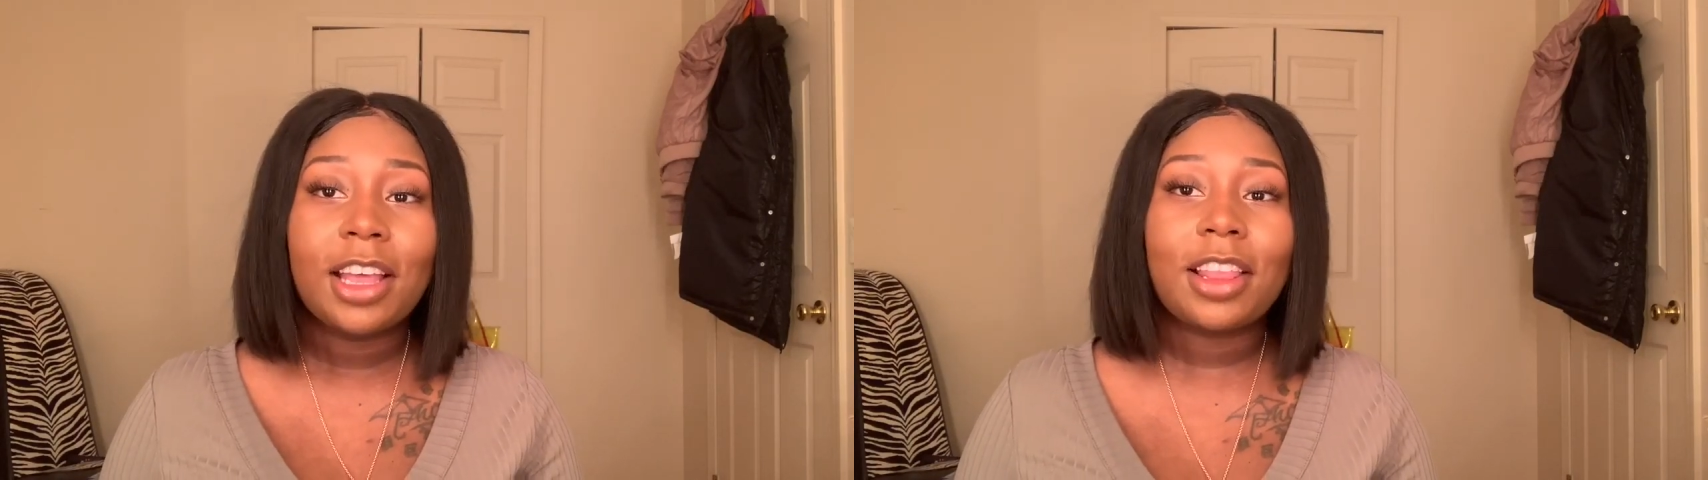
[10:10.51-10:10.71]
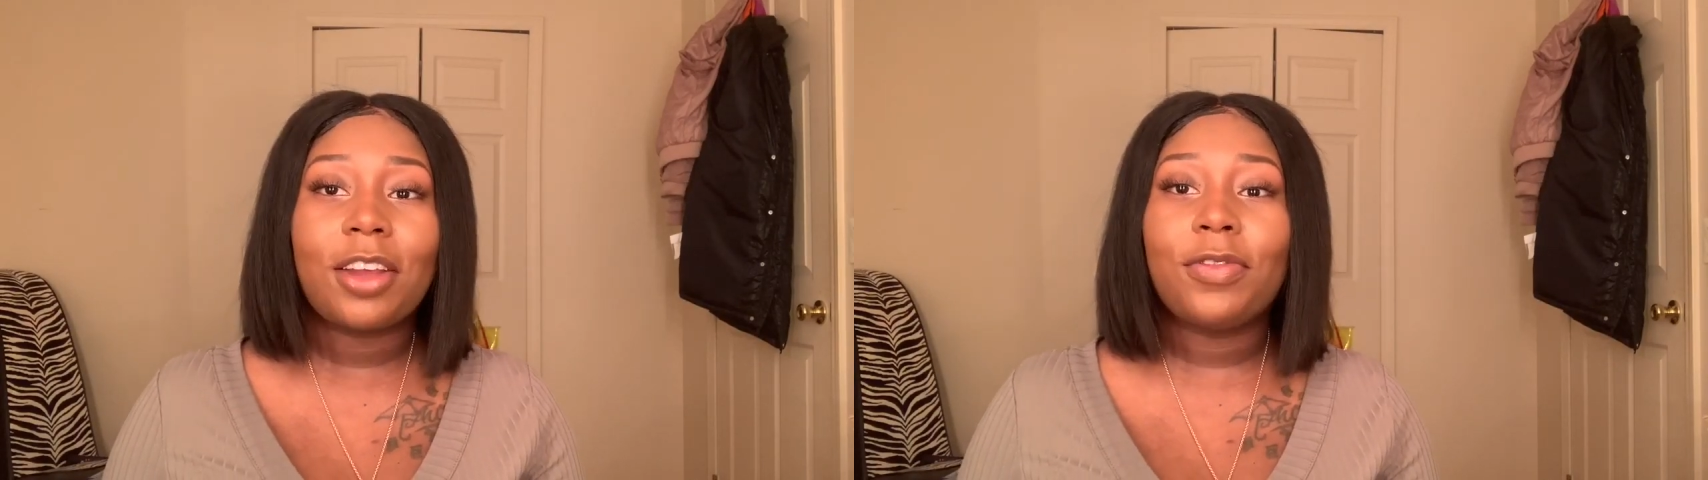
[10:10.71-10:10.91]

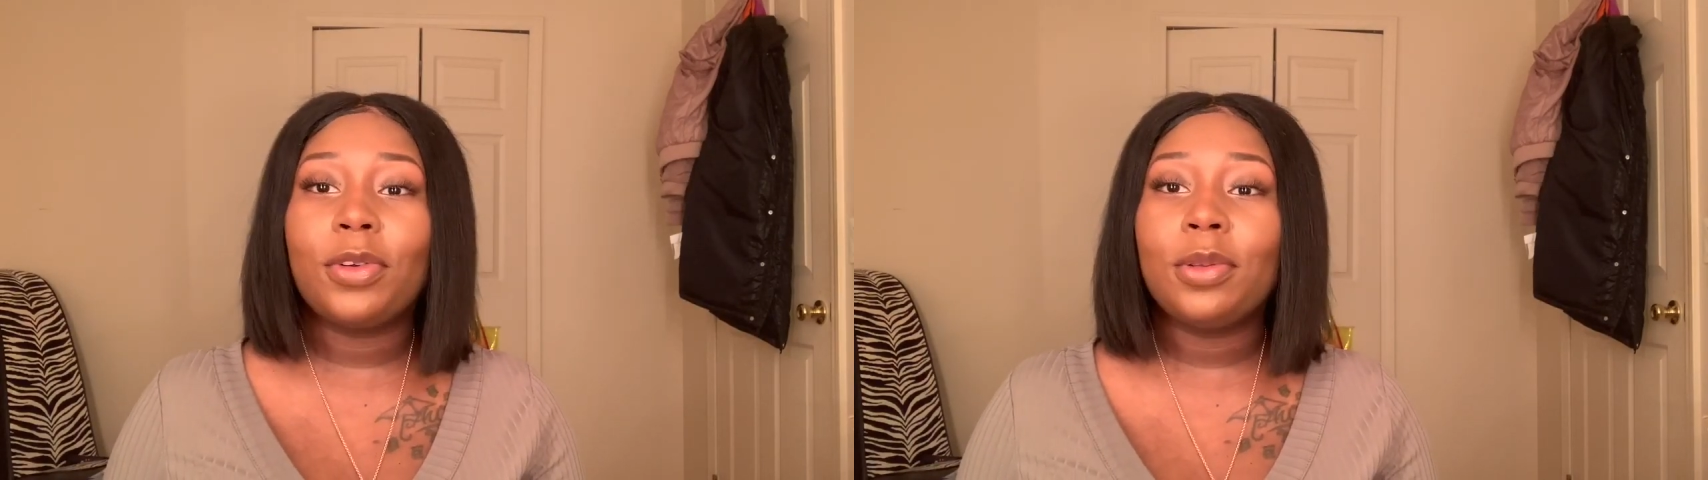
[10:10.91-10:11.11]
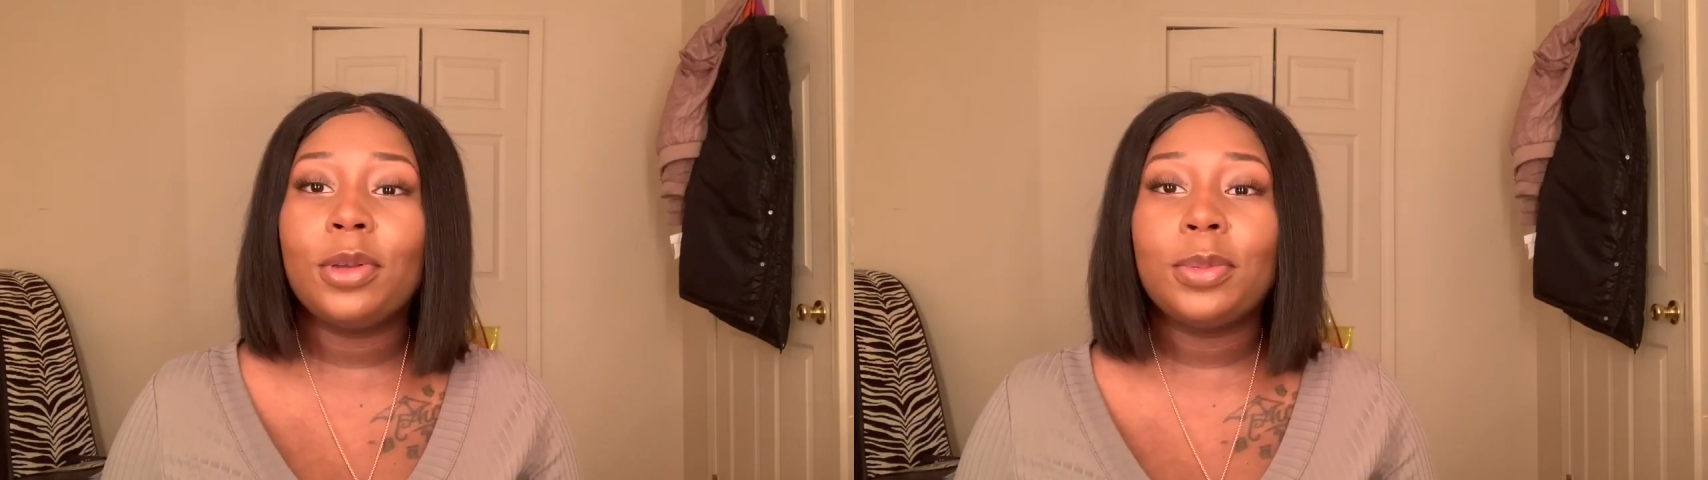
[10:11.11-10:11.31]
Like,
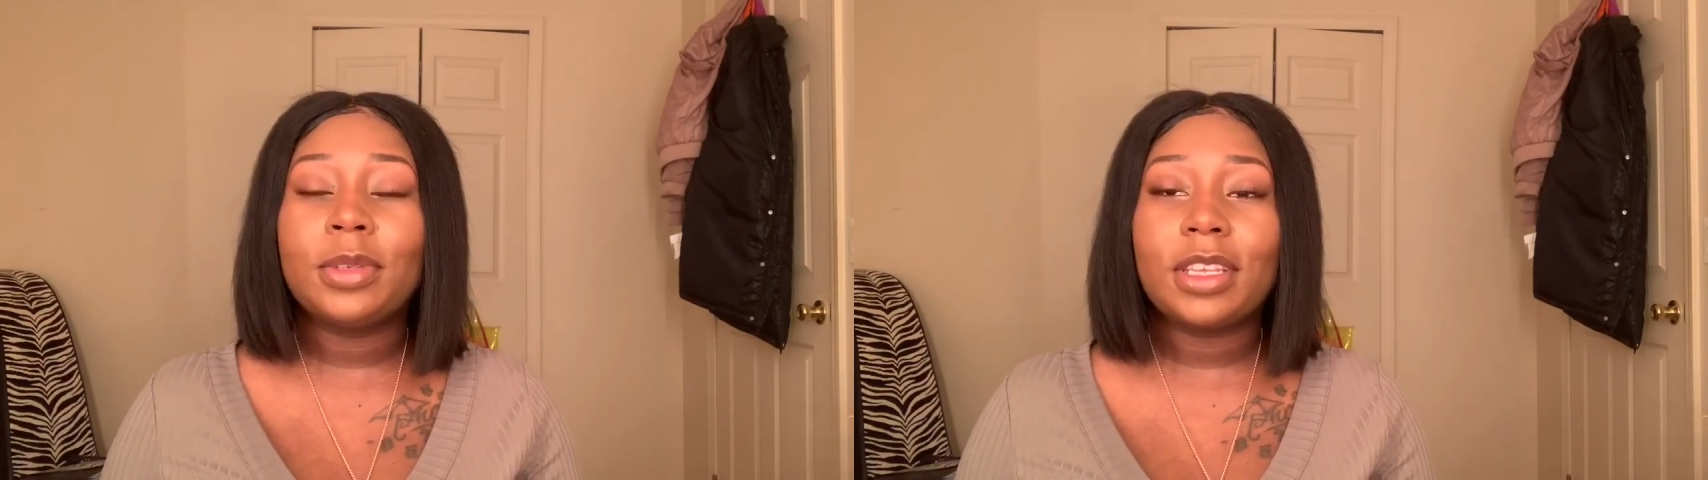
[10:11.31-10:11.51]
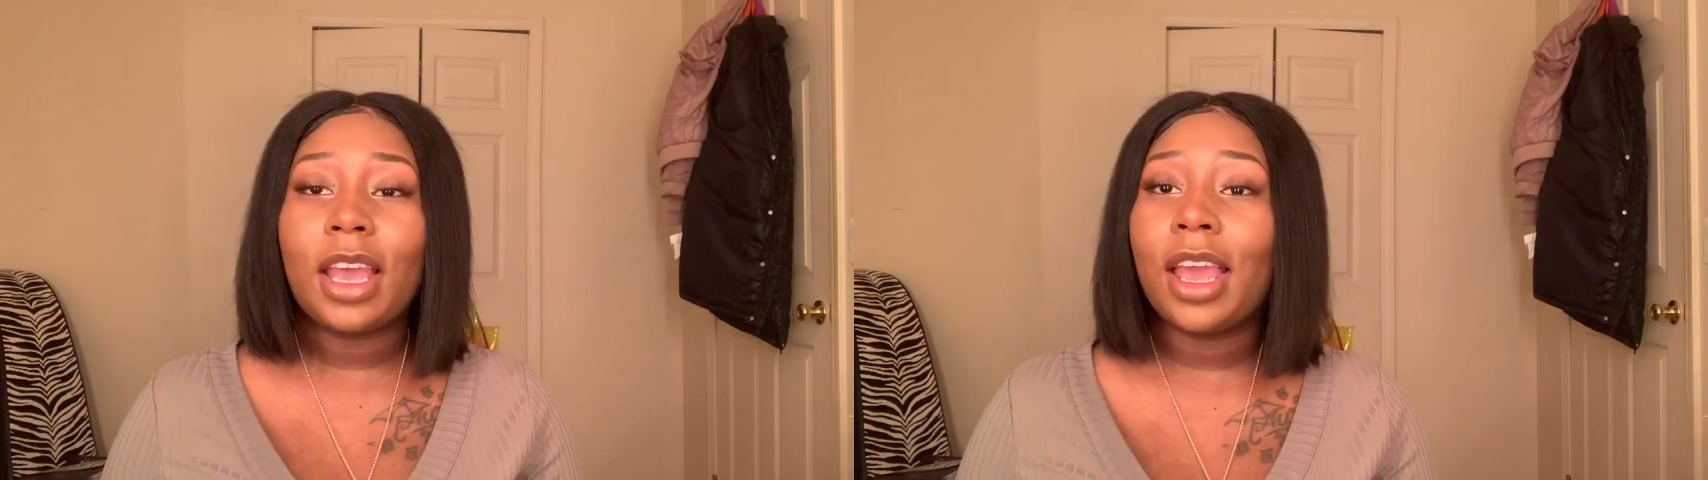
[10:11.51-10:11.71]
Fruit
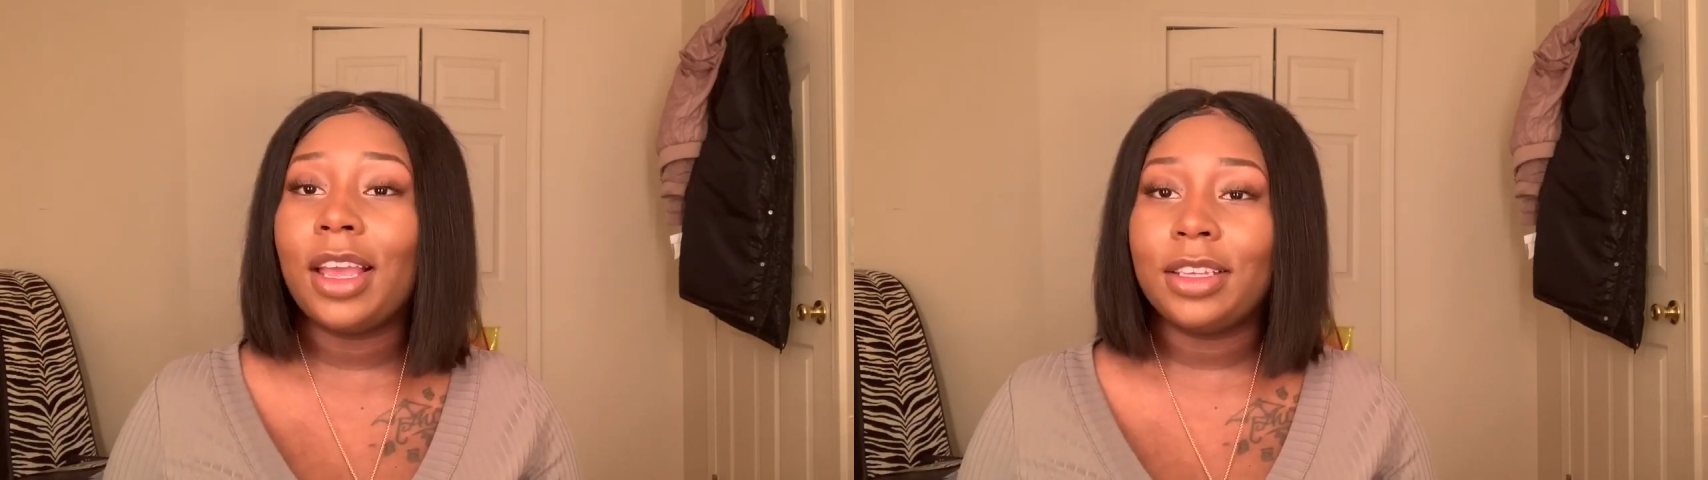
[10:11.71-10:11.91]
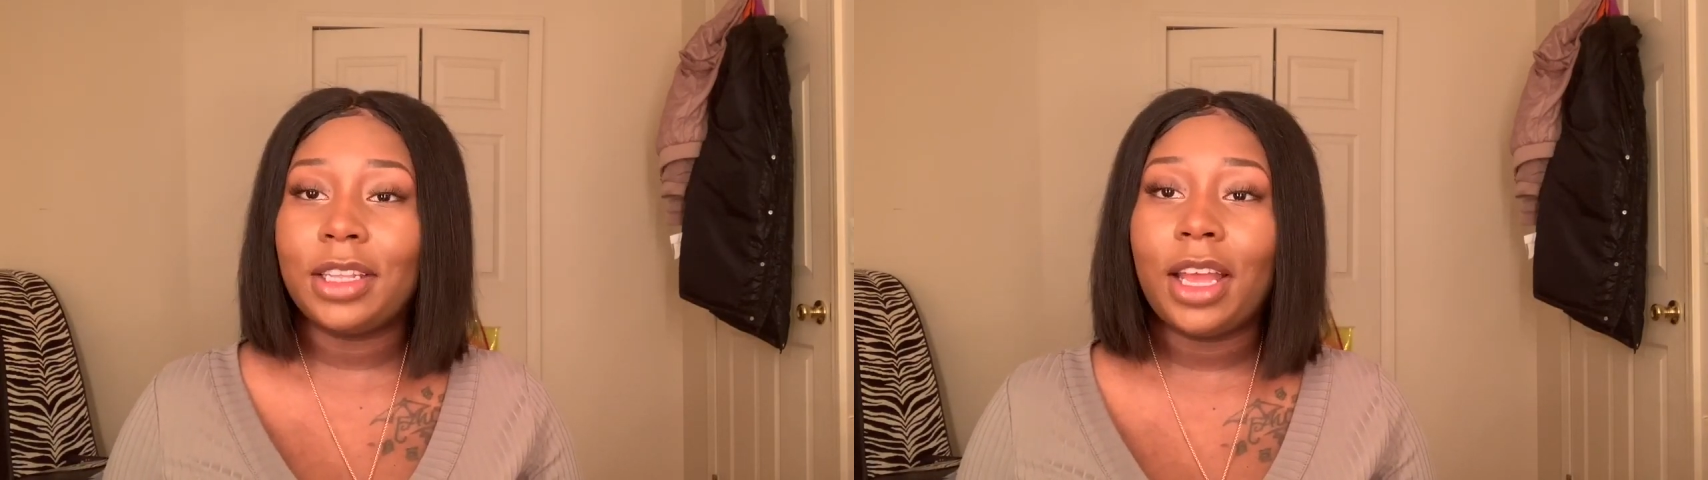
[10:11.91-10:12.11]
Loops
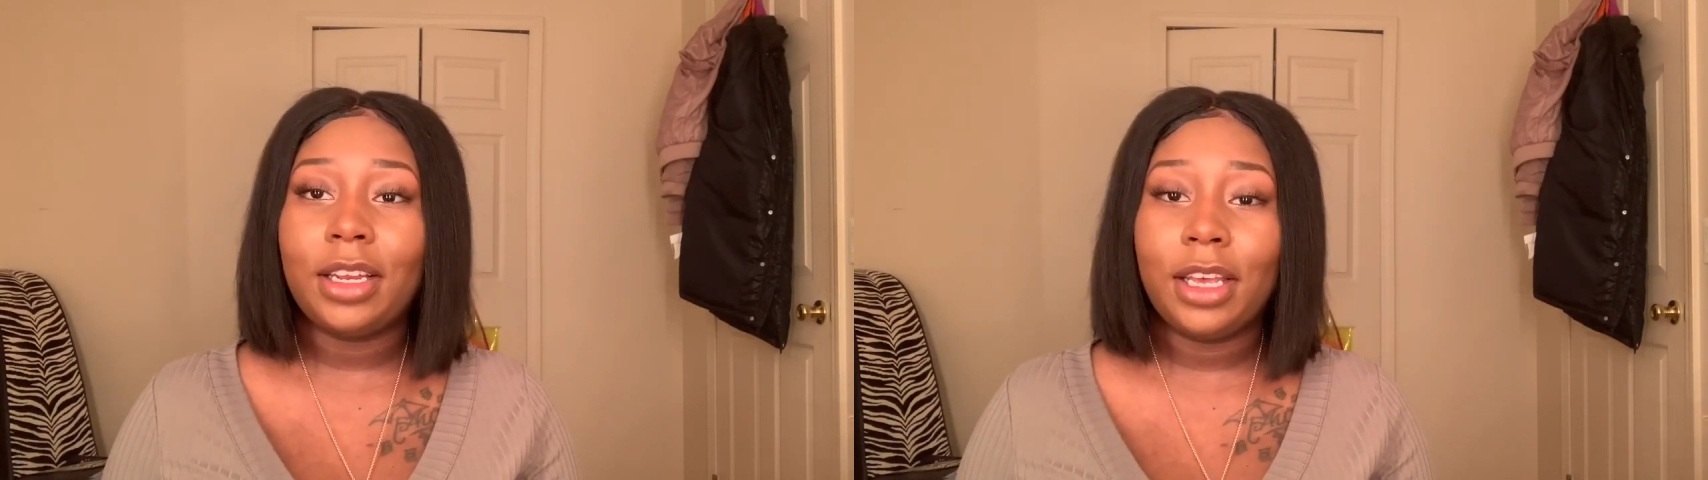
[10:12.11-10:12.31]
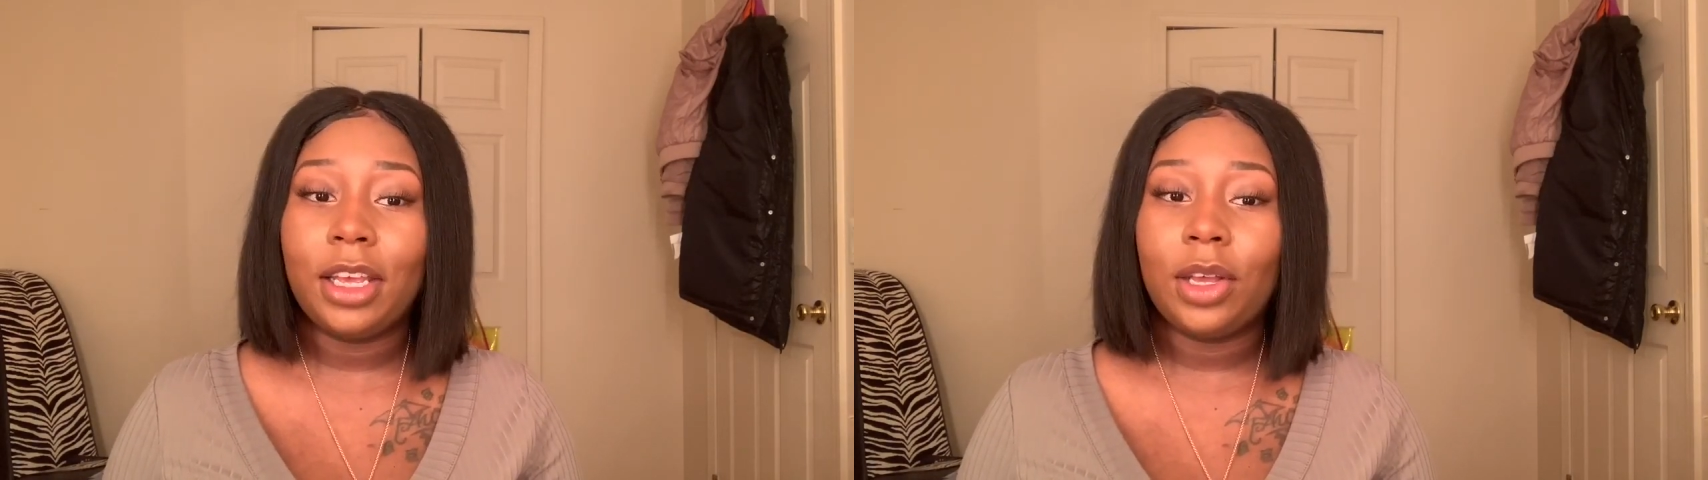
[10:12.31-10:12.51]
is the
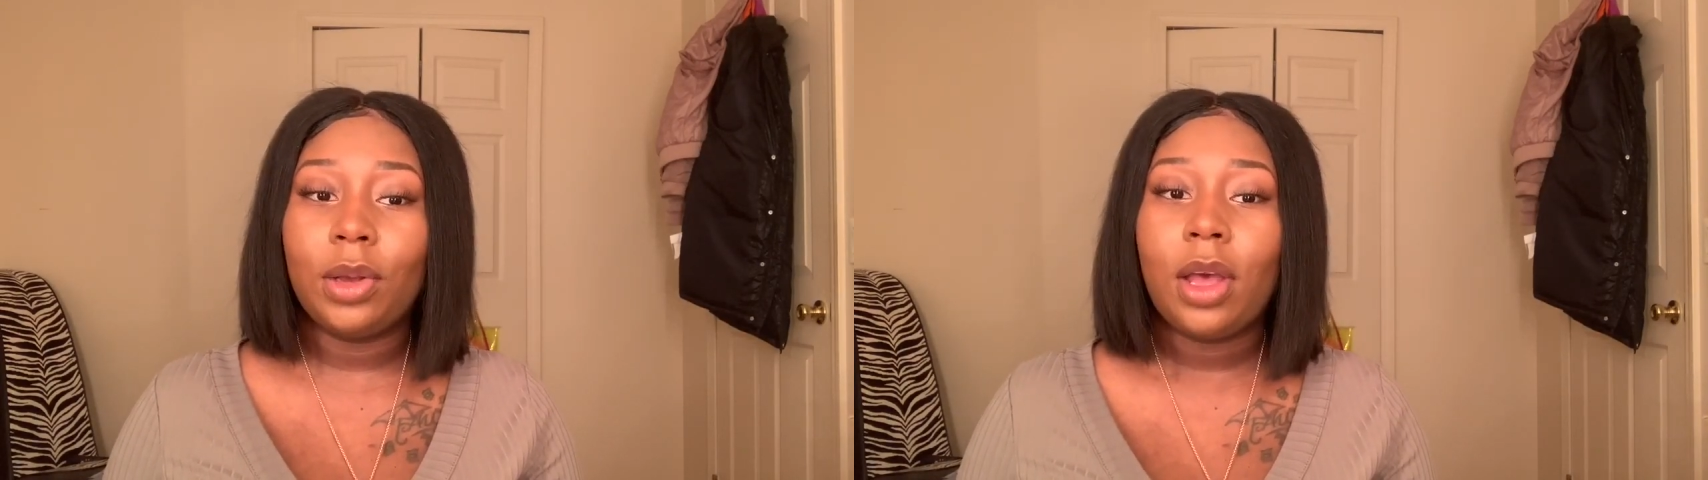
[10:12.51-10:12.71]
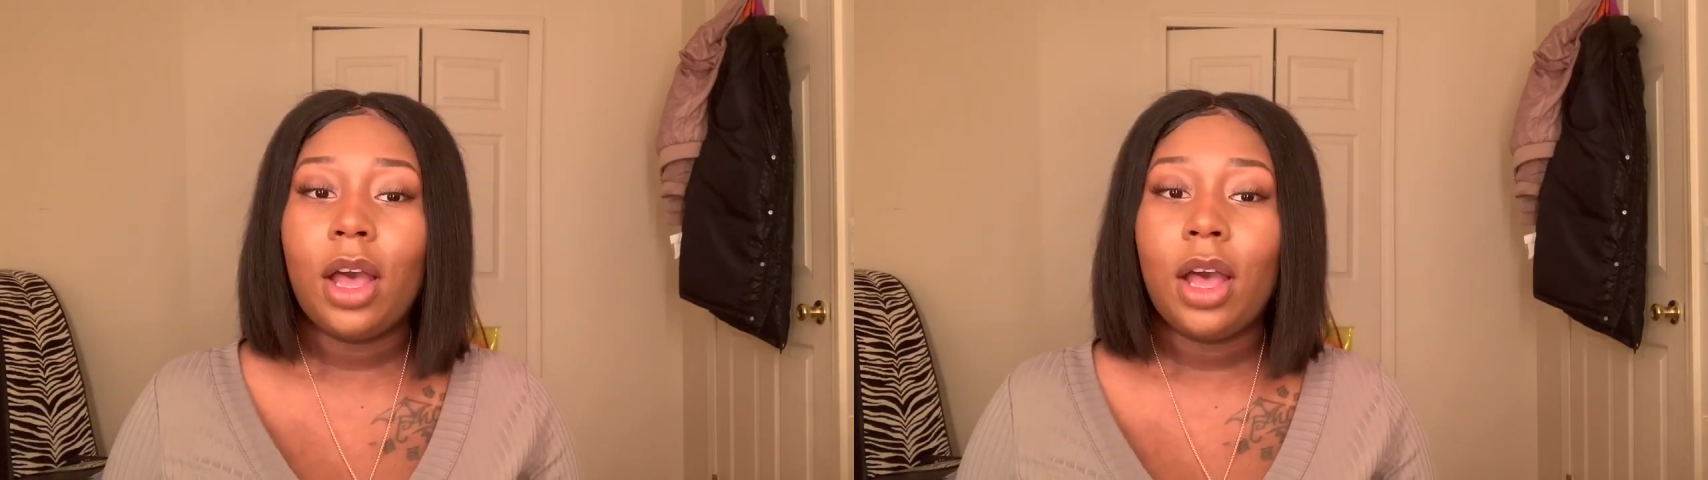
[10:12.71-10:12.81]
deal.